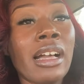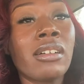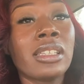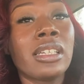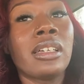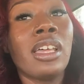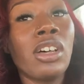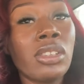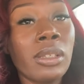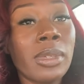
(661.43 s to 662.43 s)
on that are
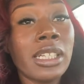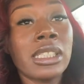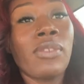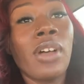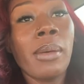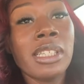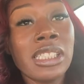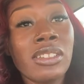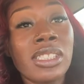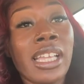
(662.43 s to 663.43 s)
healthy, because I find
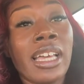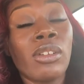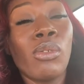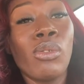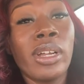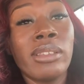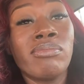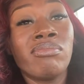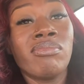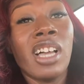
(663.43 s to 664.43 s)
myself snacking
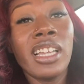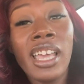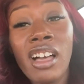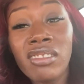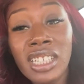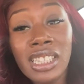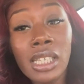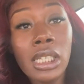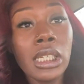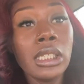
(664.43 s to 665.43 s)
on unhealthy
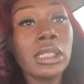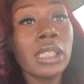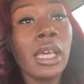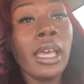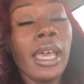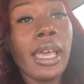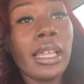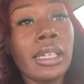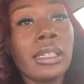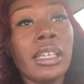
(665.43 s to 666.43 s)
things,
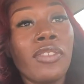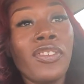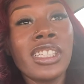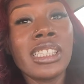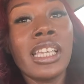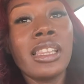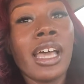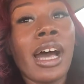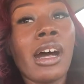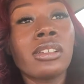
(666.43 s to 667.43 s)
and if it's in the
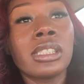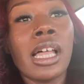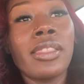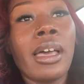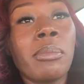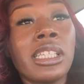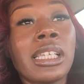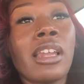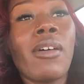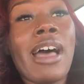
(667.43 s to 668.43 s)
house, that means
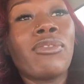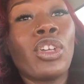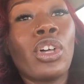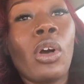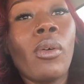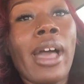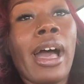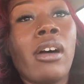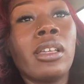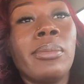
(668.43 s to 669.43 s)
I don't have to go
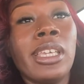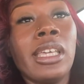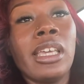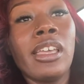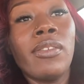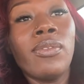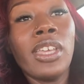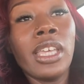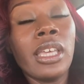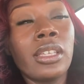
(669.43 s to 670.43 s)
out and be
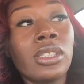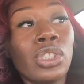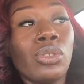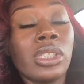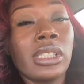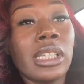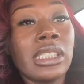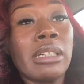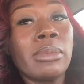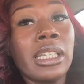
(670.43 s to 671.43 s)
inconvenienced to just get
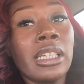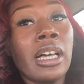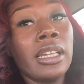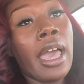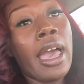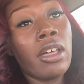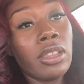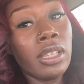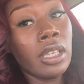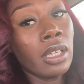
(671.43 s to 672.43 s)
something
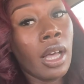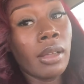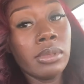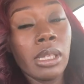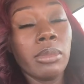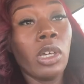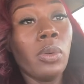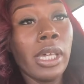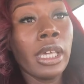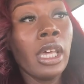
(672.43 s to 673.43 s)
unhealthy, um something quick.